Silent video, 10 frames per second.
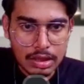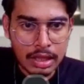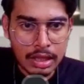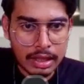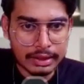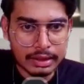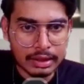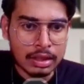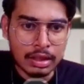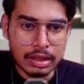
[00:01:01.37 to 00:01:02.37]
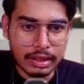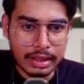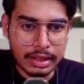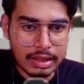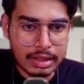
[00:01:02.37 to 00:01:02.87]
store in
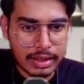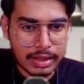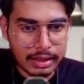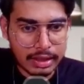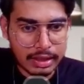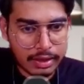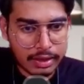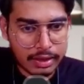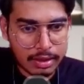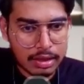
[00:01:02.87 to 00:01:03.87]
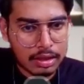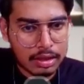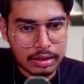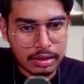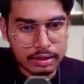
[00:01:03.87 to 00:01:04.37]
variable like
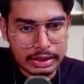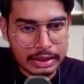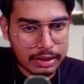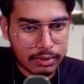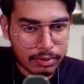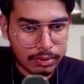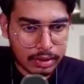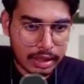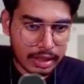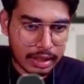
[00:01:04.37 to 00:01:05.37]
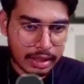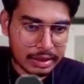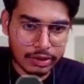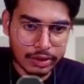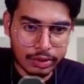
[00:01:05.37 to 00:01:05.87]
let where declared
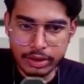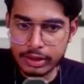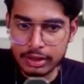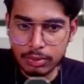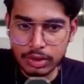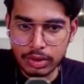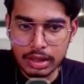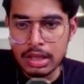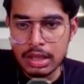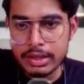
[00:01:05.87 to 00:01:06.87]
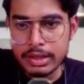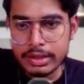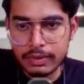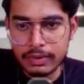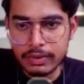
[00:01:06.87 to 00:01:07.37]
variable where
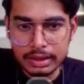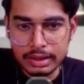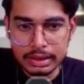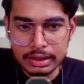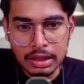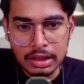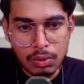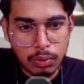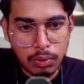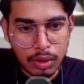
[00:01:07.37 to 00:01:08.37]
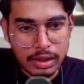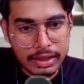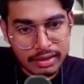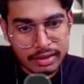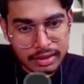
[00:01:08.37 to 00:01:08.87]
name is equal to your name. Okay,
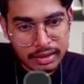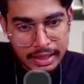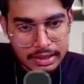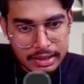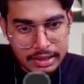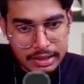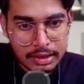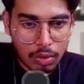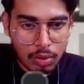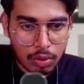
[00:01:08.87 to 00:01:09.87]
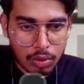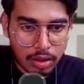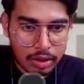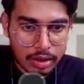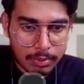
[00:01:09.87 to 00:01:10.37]
the different thing is
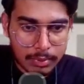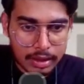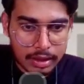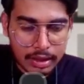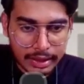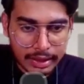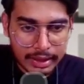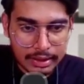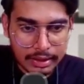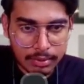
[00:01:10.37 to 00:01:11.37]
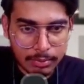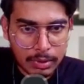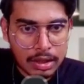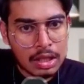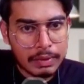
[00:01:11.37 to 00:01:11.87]
for age,
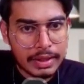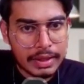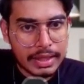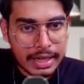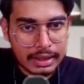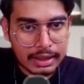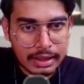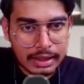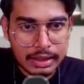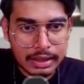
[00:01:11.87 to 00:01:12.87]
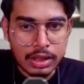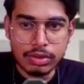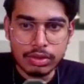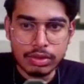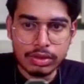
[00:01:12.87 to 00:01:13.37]
for your number, like
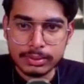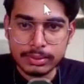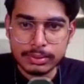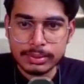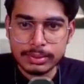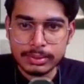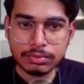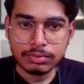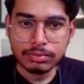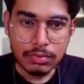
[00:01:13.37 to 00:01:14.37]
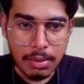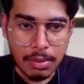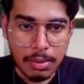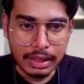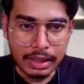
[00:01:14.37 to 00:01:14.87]
anything number we
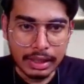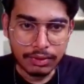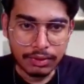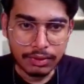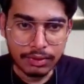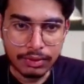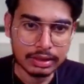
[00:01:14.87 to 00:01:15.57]
directly use it,